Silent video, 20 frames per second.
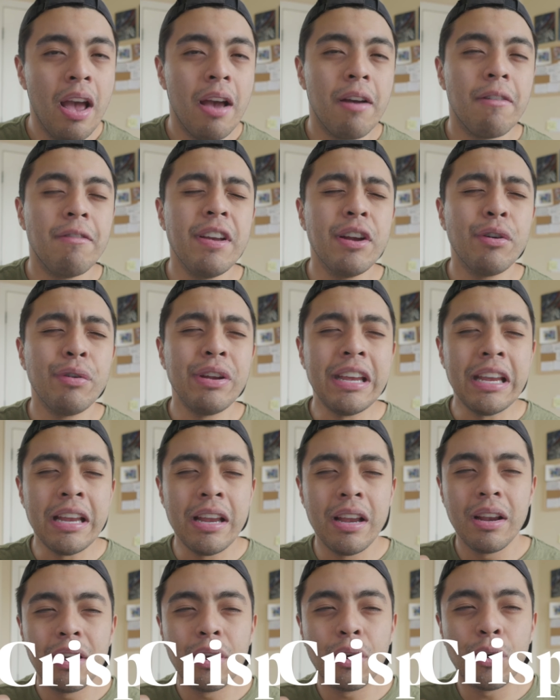very
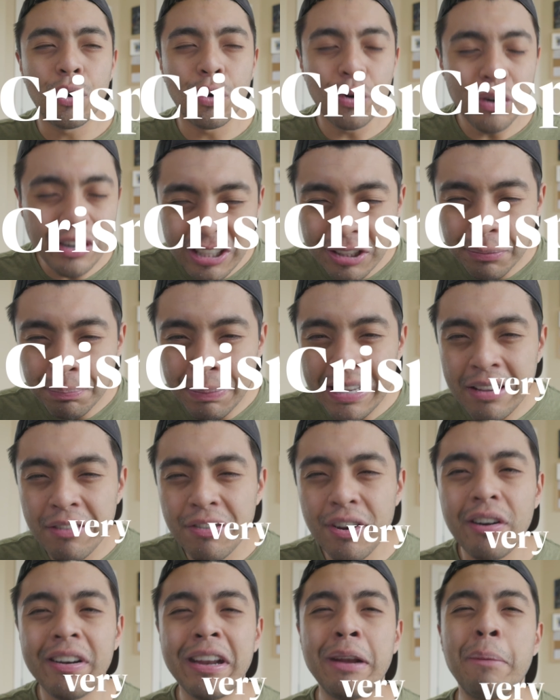crispy,
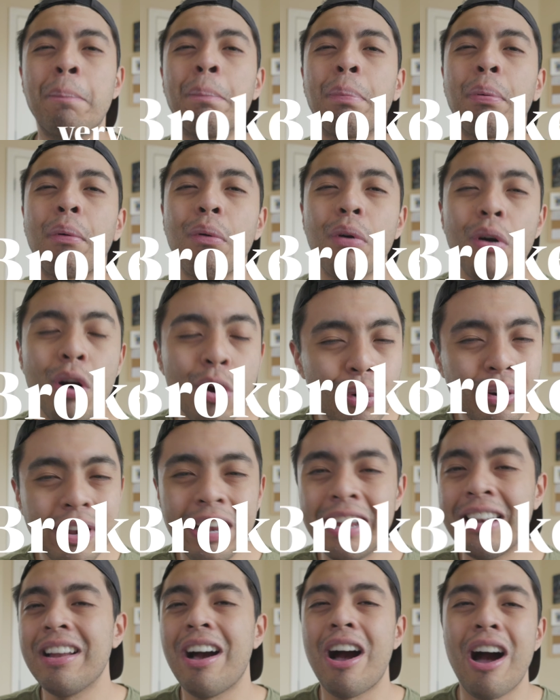very
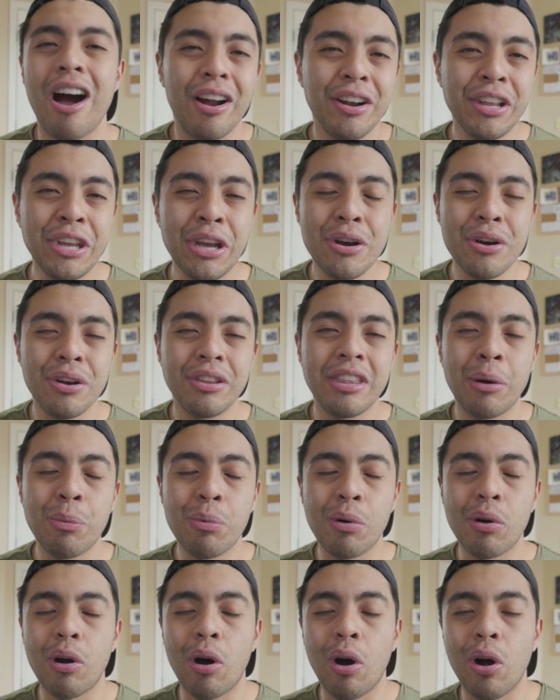broken audio that
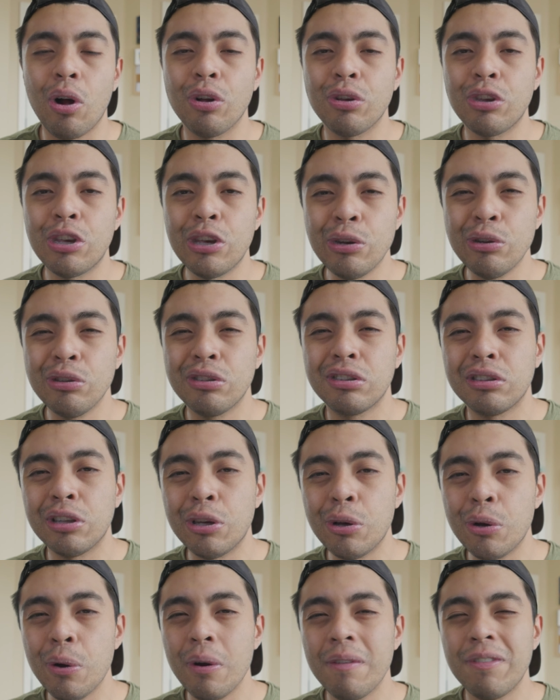we're all used
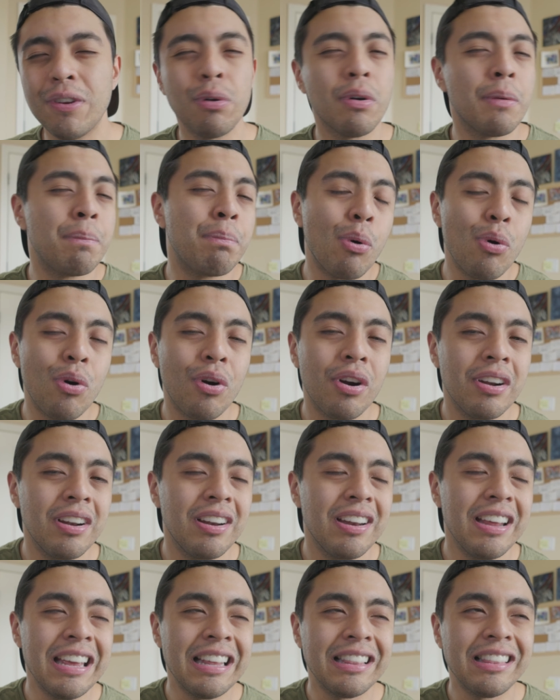to. If you were
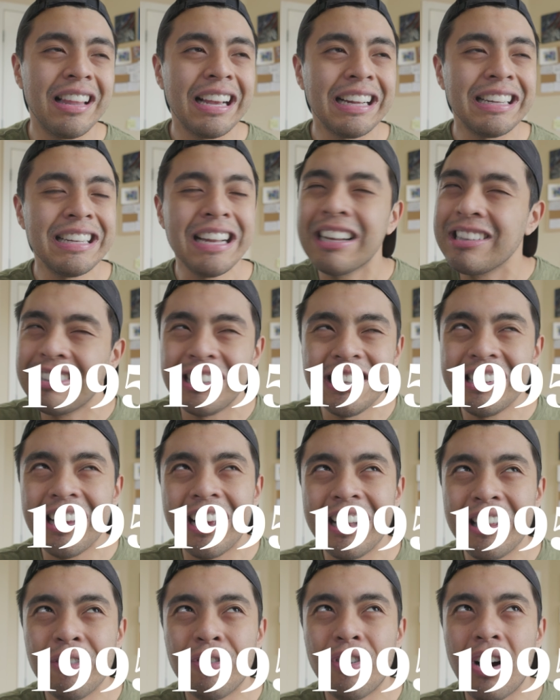born in like
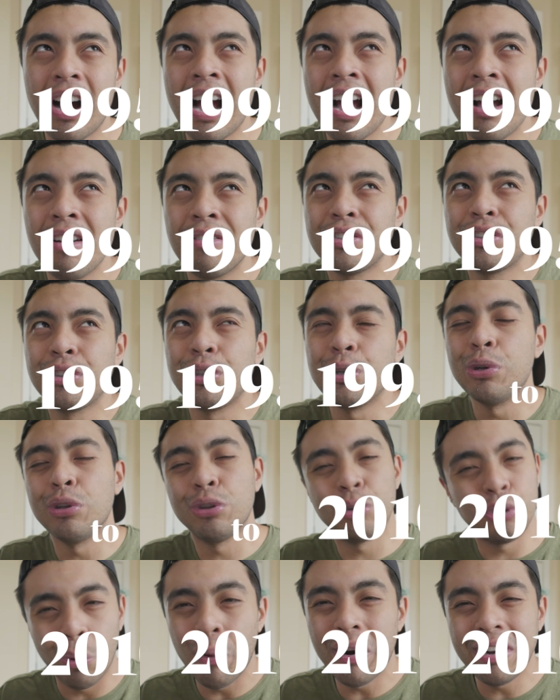1995 to
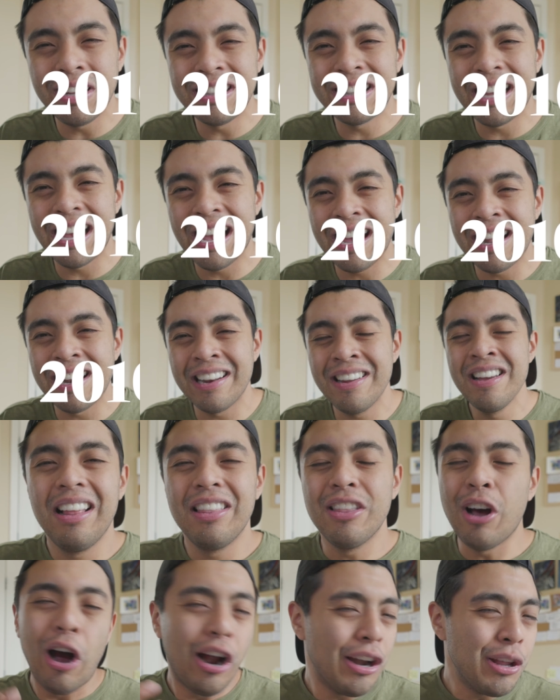2010,
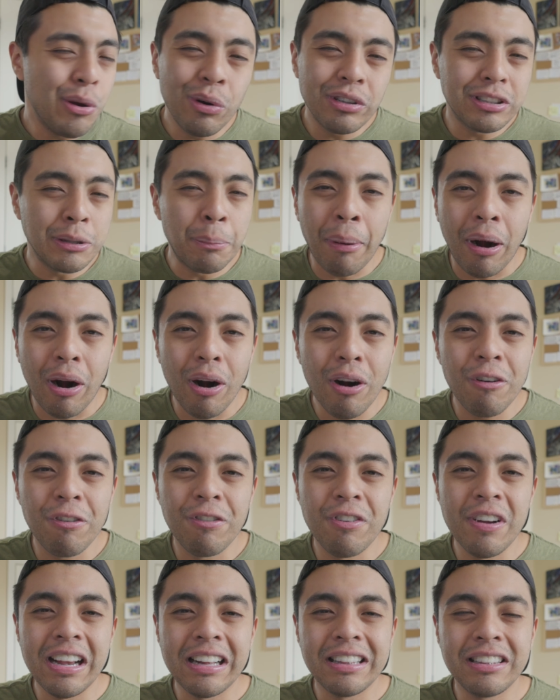the audio wasn't
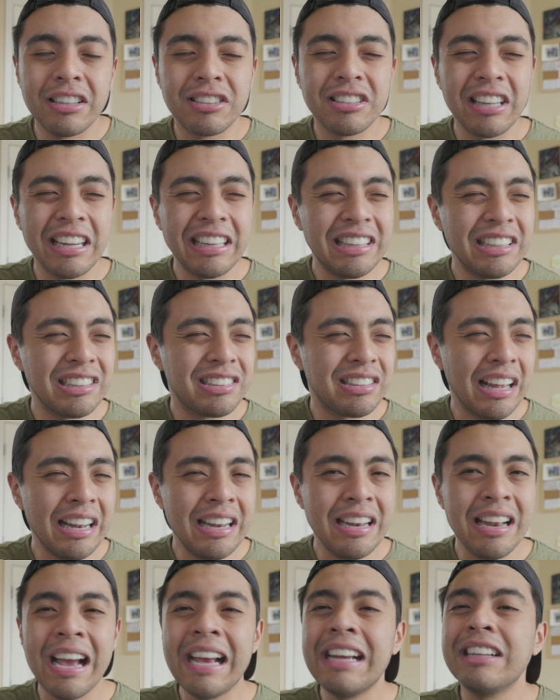perfect. There's like this
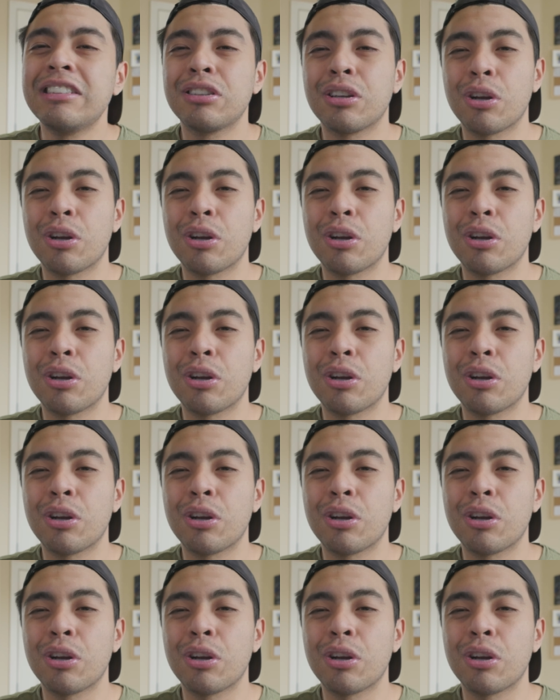nice